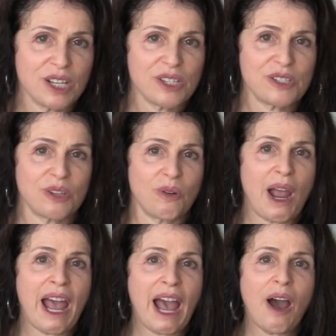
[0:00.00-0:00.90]
So
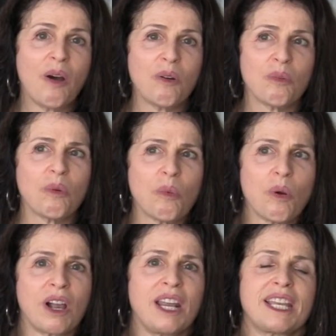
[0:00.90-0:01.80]

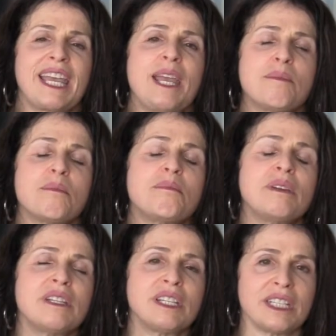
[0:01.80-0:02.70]
what kind of
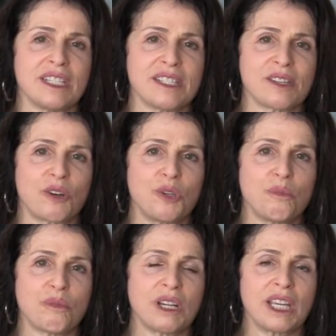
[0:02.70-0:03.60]
capabilities are you
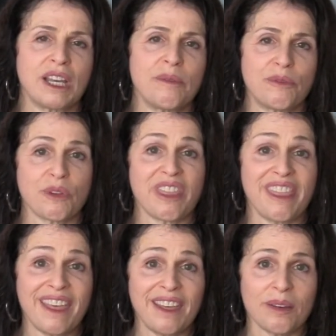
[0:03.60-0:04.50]
bringing up for
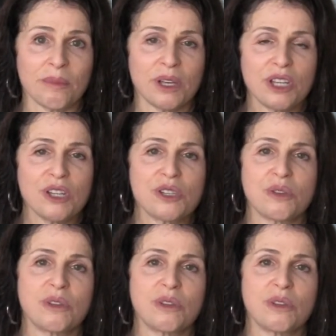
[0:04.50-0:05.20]
them so